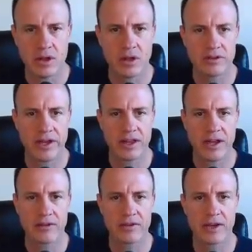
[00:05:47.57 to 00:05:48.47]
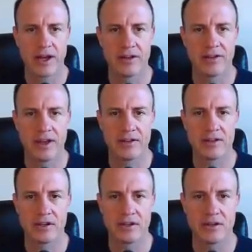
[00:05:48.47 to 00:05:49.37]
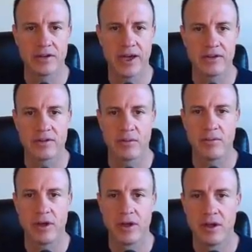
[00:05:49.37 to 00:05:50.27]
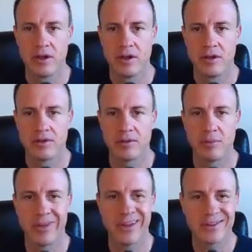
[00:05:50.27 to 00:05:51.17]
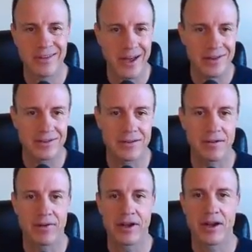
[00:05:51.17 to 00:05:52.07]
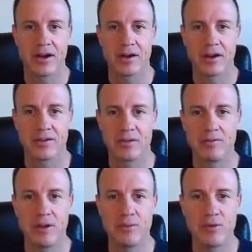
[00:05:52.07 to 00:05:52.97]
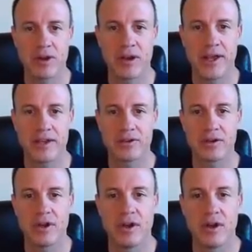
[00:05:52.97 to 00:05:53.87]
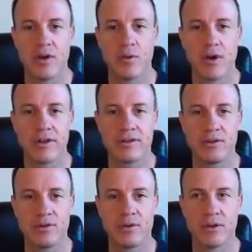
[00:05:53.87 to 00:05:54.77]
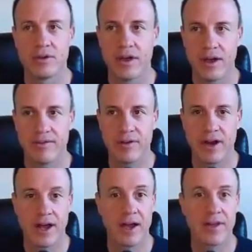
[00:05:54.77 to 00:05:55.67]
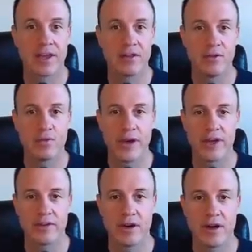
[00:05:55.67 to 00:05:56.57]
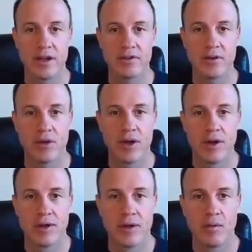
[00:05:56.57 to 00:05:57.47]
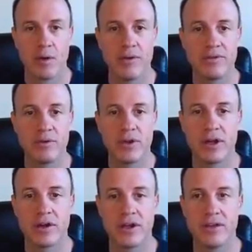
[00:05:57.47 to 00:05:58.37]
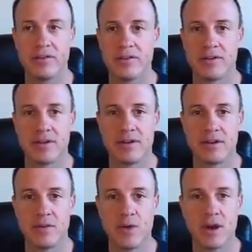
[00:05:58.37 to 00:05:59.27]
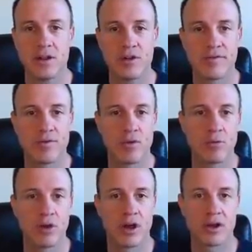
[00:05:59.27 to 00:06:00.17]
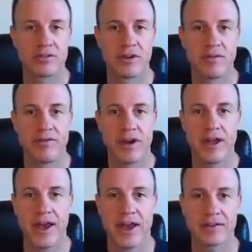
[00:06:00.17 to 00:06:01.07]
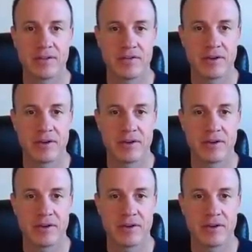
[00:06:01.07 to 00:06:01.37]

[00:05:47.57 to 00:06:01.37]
Looks like a lot of good content. She has some plus size stuff right here. Okay, so people are going to naturally want to figure out how they can lose weight. All right, so what we do here is you want to look for blogs that are very active.